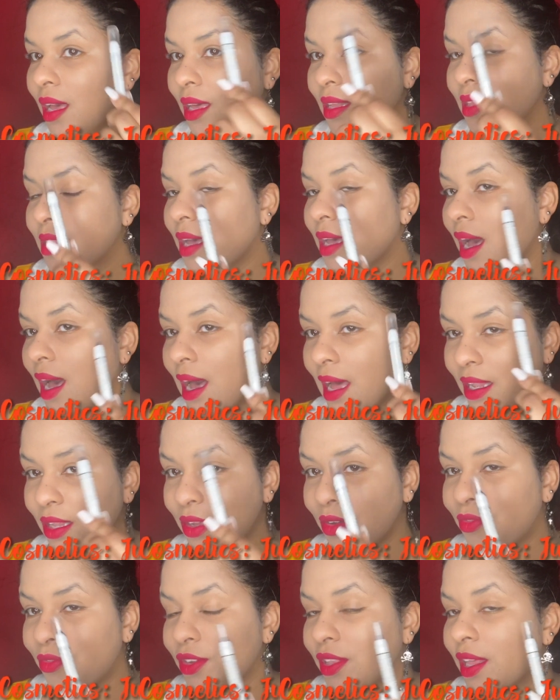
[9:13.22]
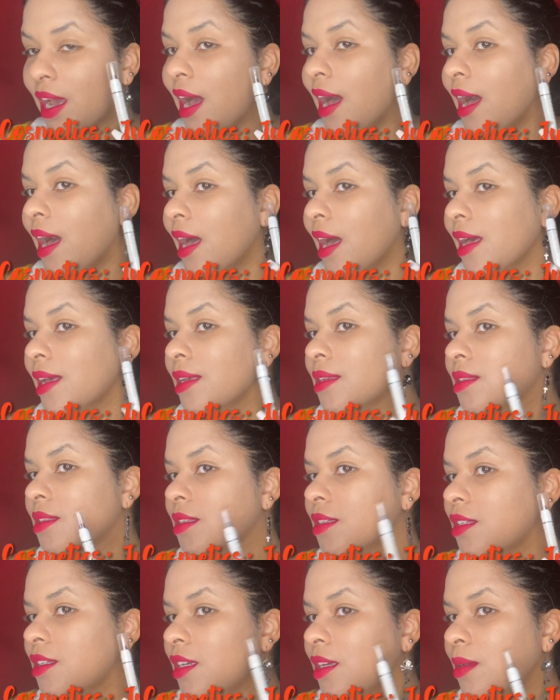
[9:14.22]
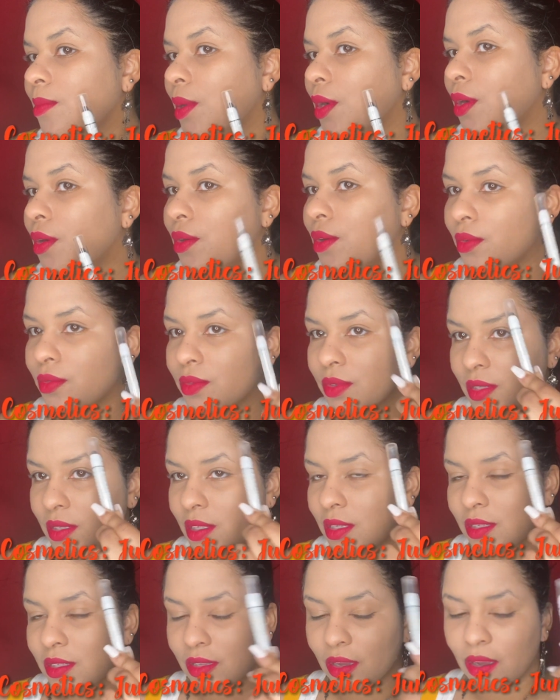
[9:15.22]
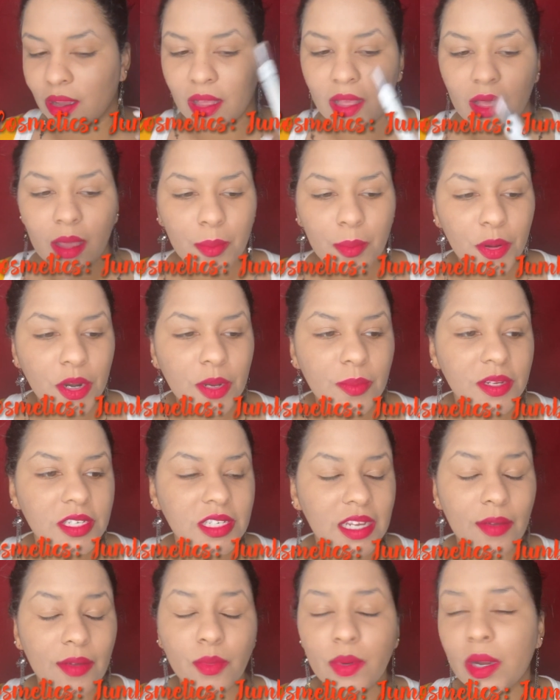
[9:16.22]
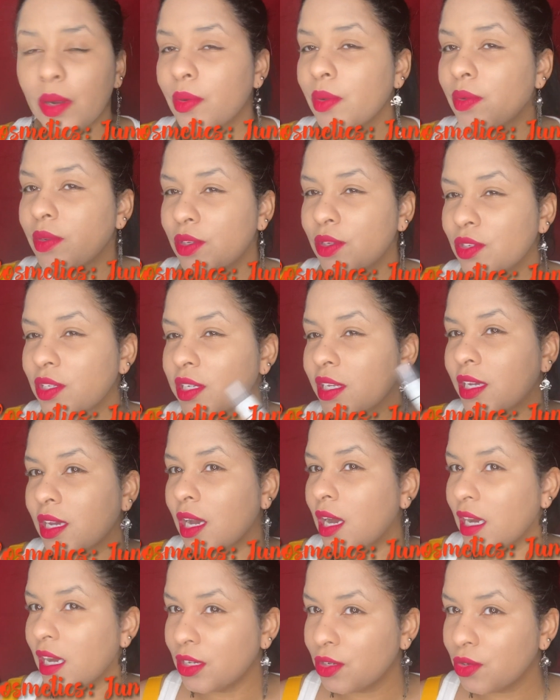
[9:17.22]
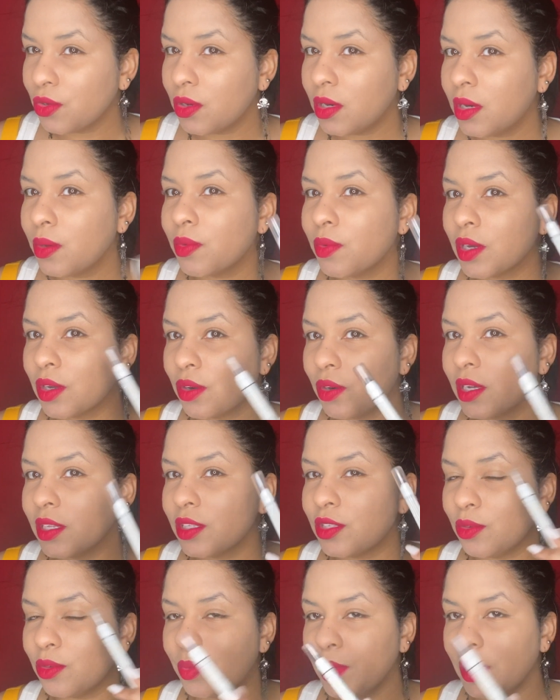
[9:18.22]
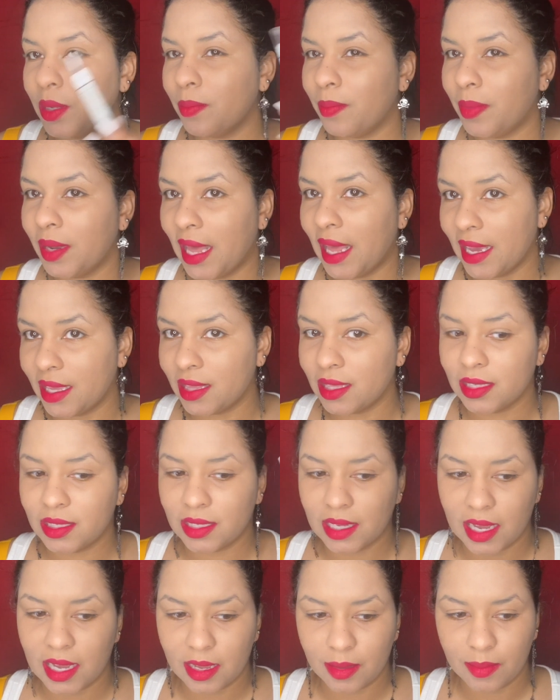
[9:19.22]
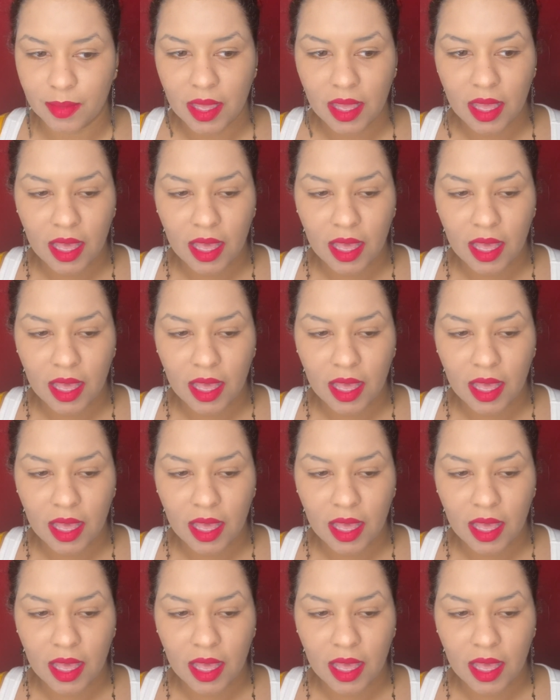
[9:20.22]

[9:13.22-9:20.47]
the hollow for the eyes, the cheekbones, the skull. Pretty much everywhere we would usually contour, we're going to put black this time.